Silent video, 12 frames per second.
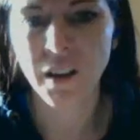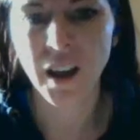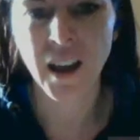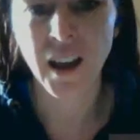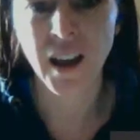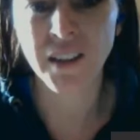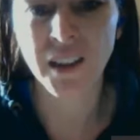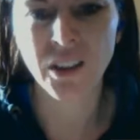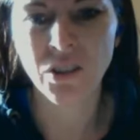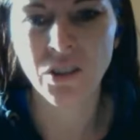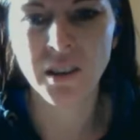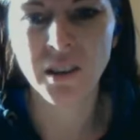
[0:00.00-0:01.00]
you can
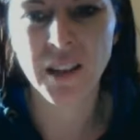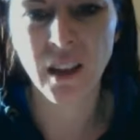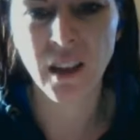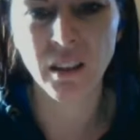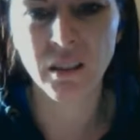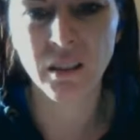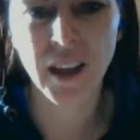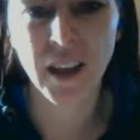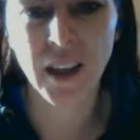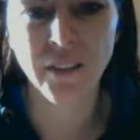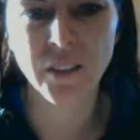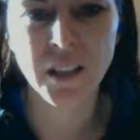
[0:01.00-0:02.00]
tell. They haven't
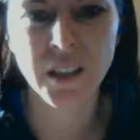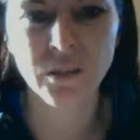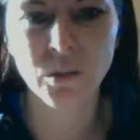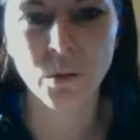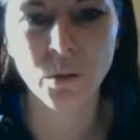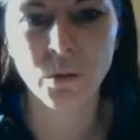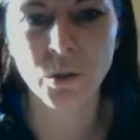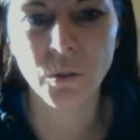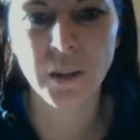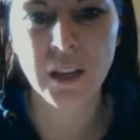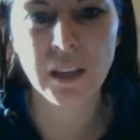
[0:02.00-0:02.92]
told you anything.